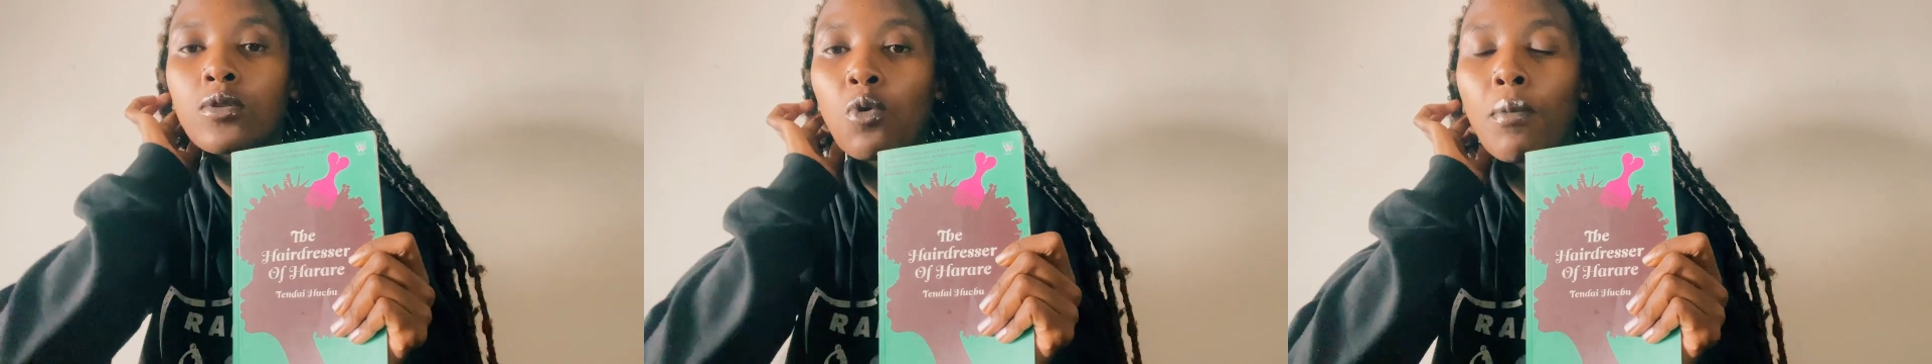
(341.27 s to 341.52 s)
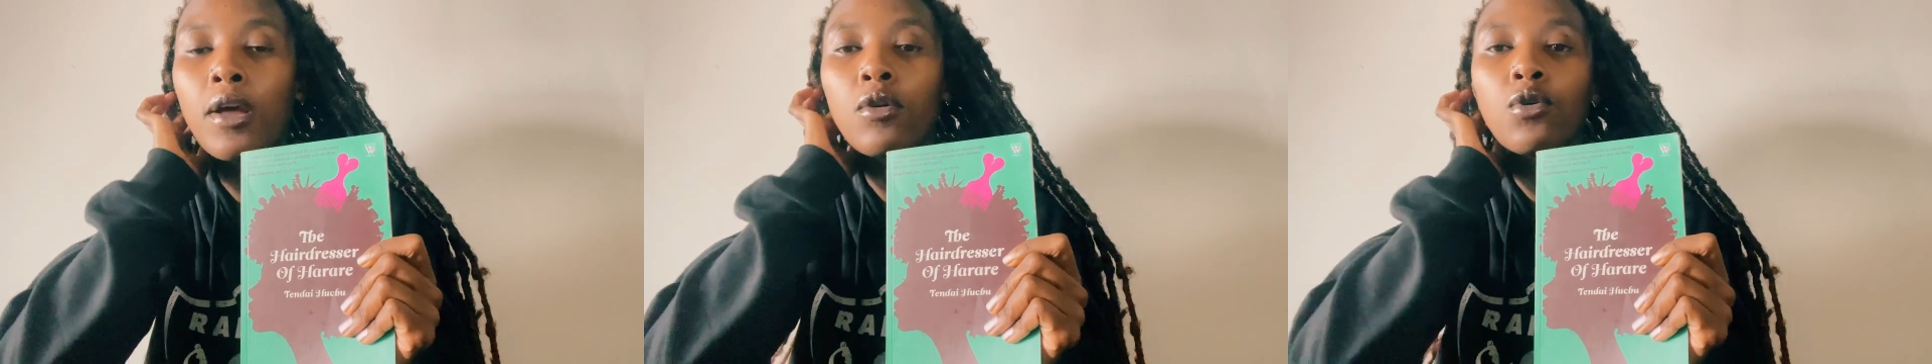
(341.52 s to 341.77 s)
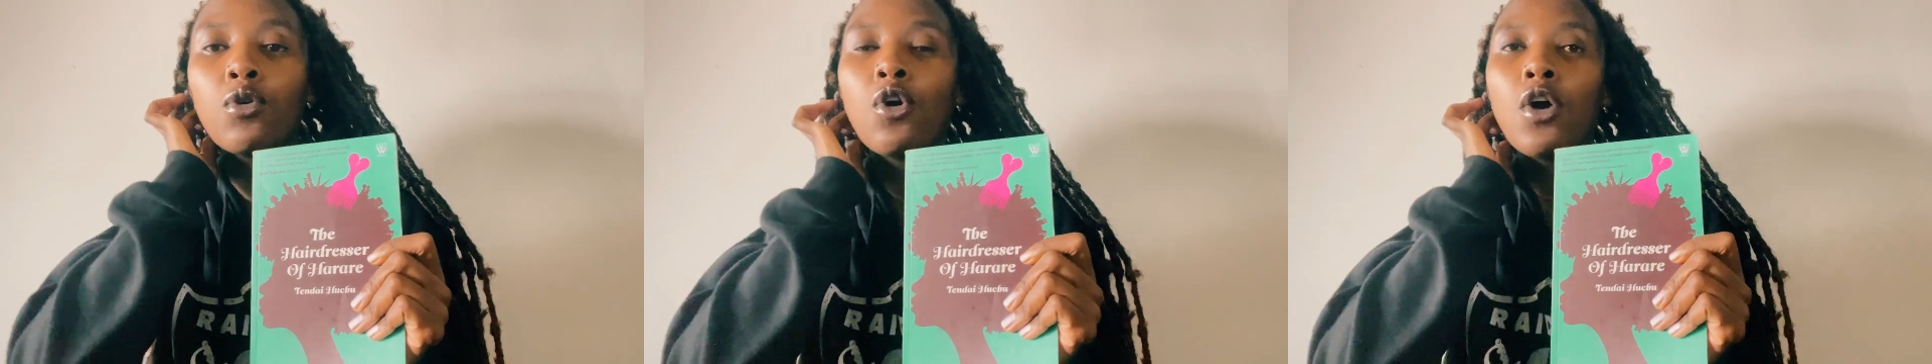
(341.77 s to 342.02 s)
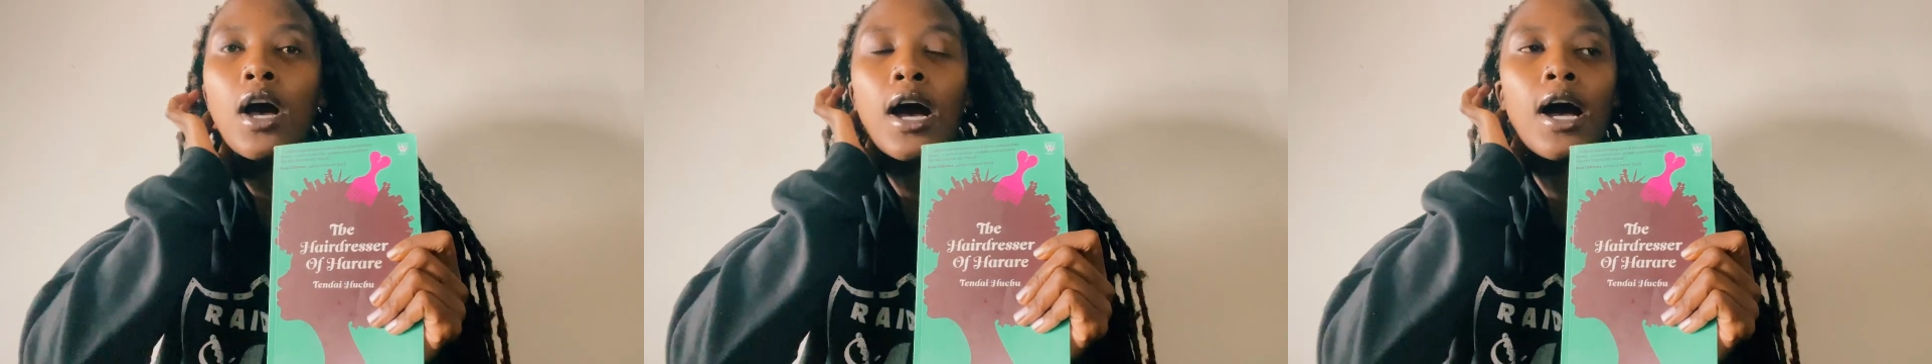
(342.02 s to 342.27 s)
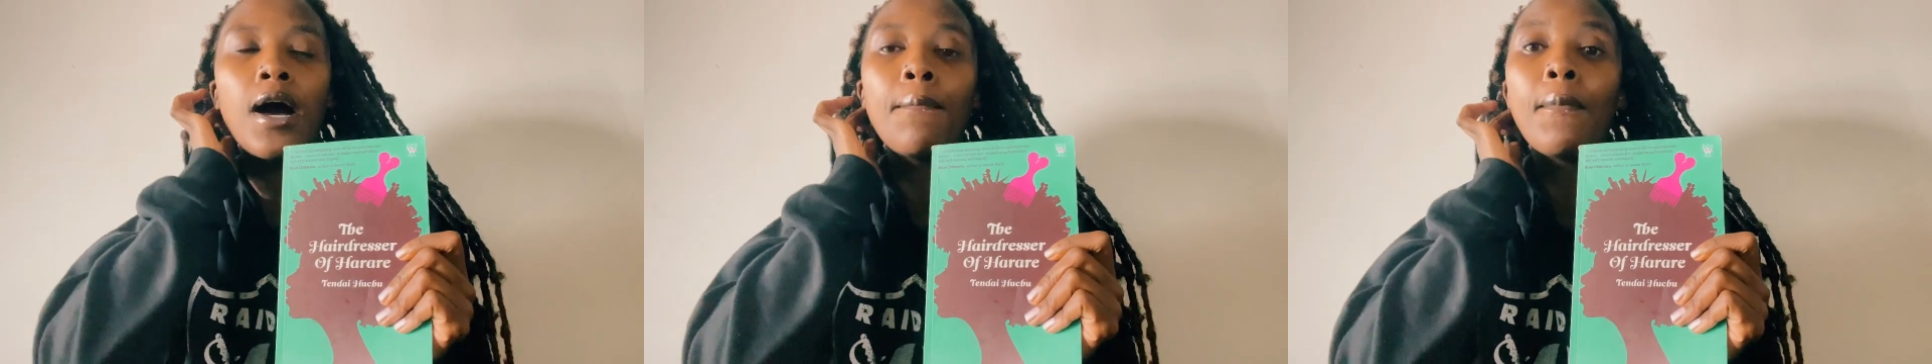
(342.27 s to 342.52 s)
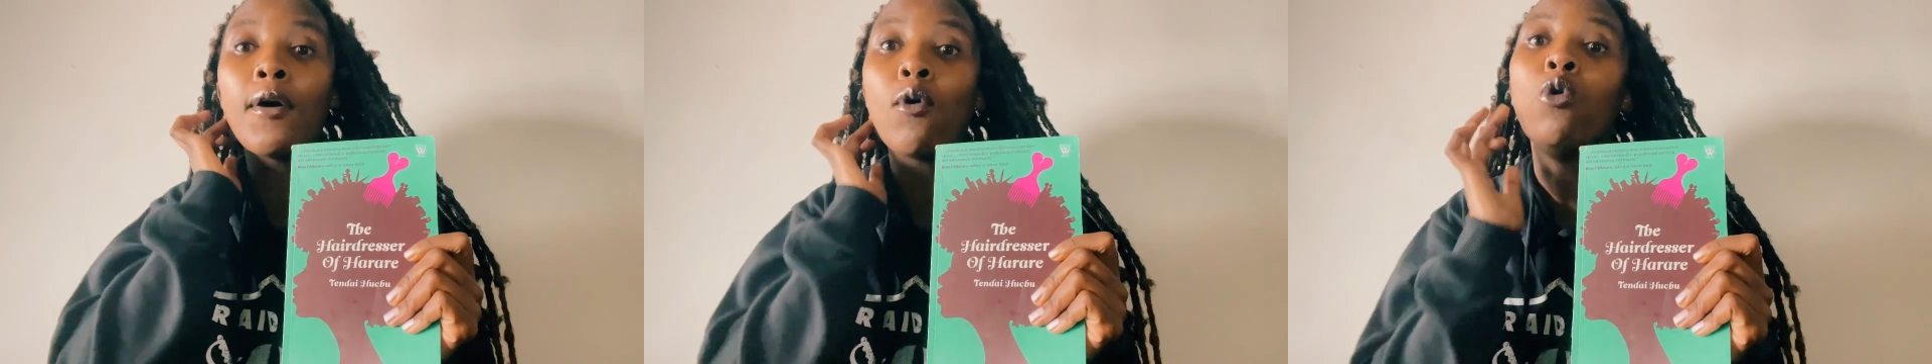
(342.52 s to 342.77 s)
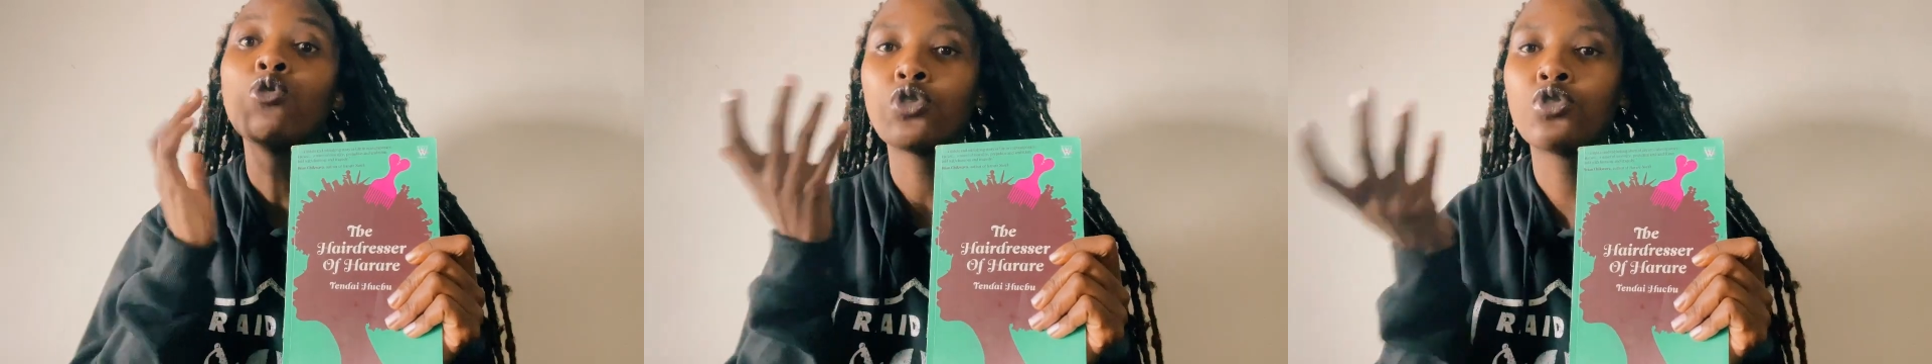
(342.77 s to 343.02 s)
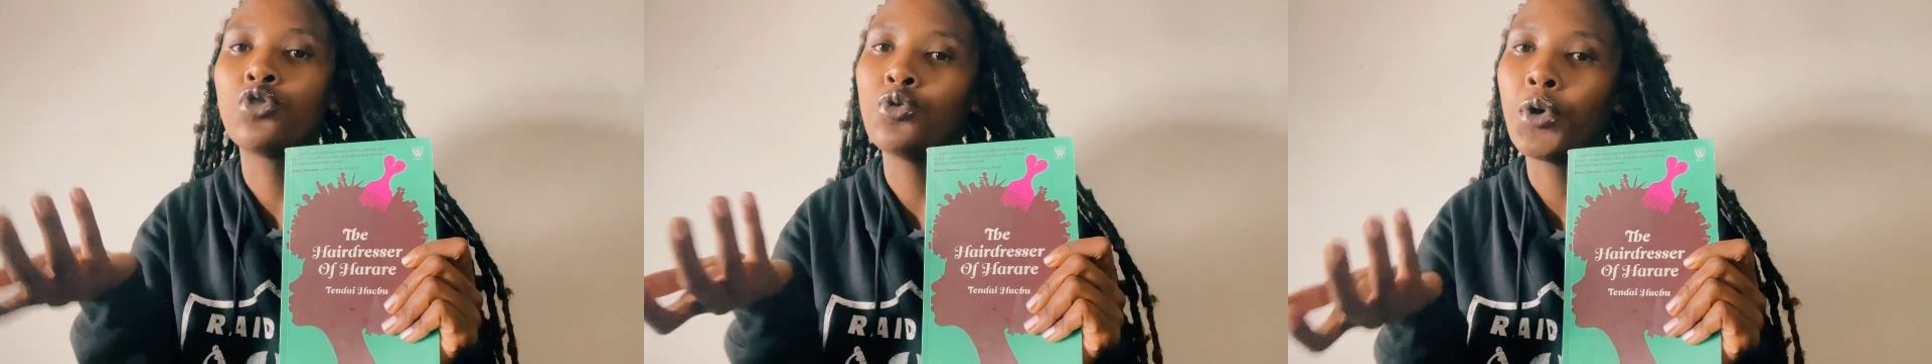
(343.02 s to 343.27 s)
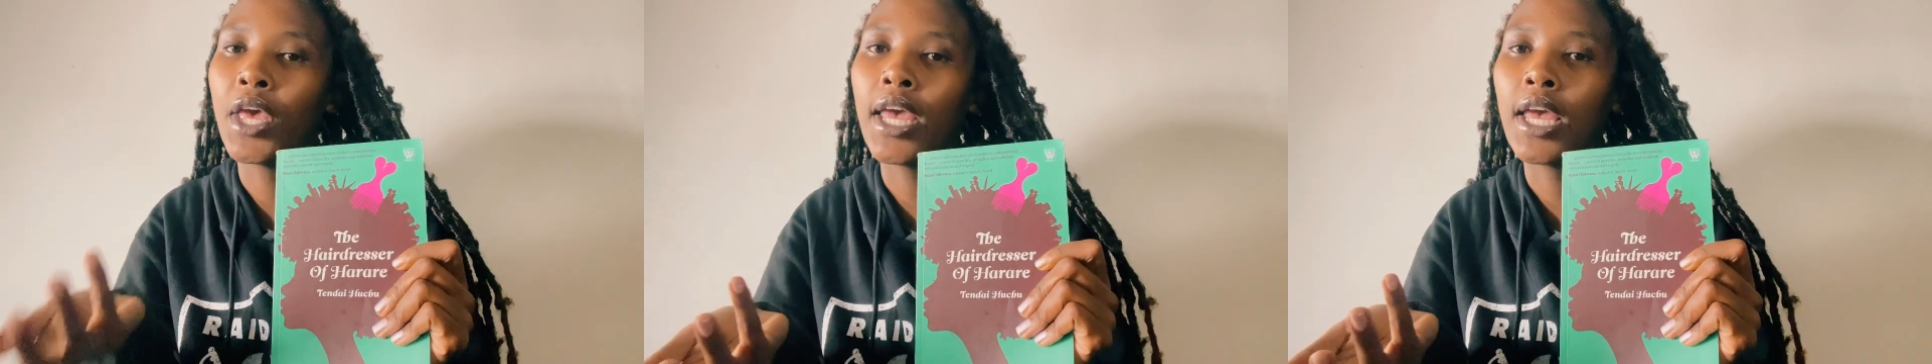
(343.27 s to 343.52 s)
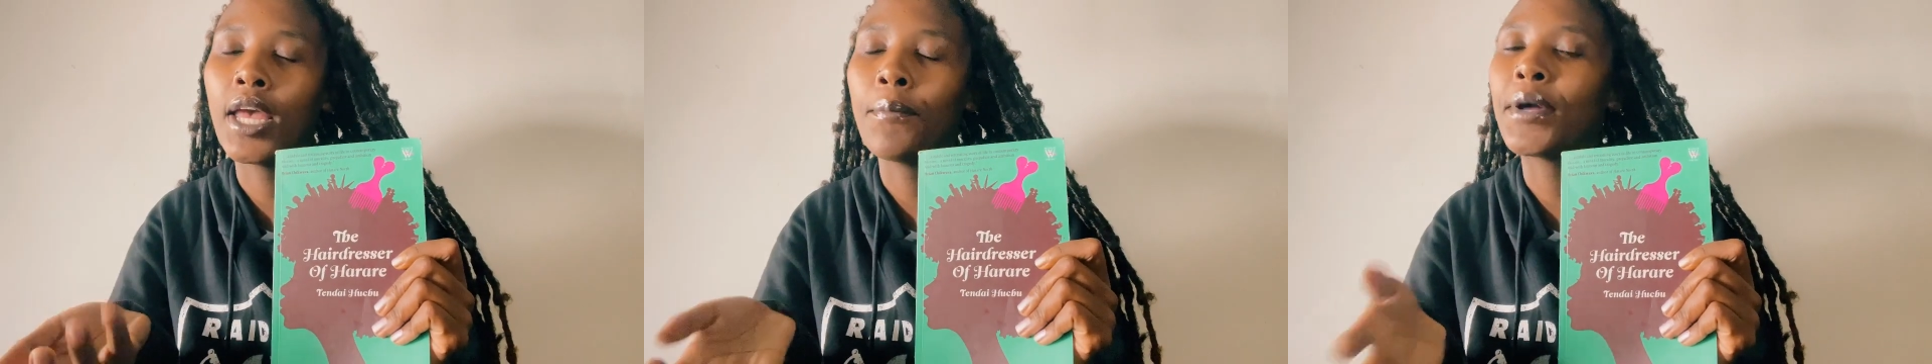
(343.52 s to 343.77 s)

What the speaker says: Kumalo also to do hair,